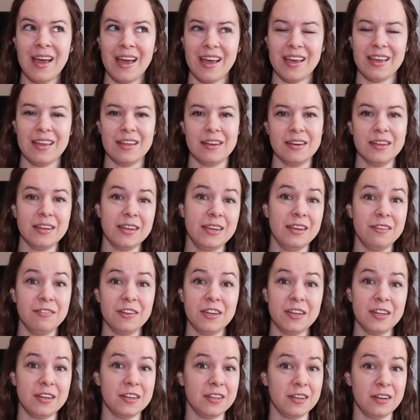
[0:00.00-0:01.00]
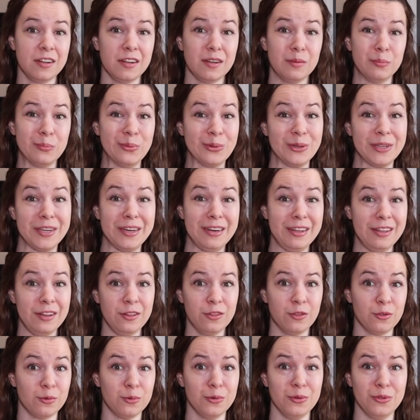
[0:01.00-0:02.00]
and even ended up
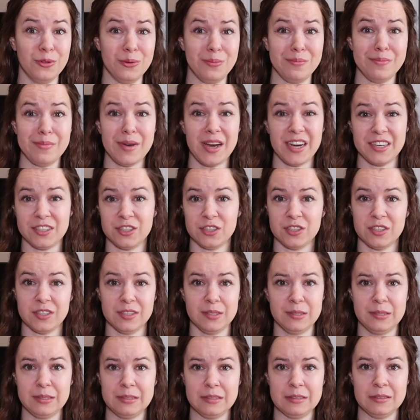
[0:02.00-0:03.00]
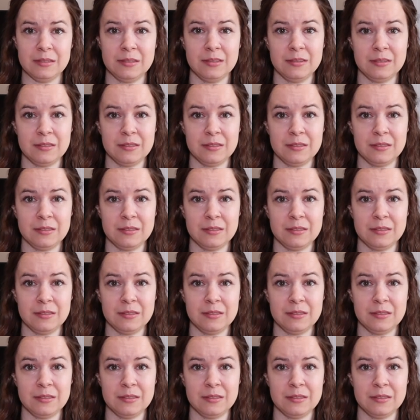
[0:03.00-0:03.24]
bleeding through the mattress.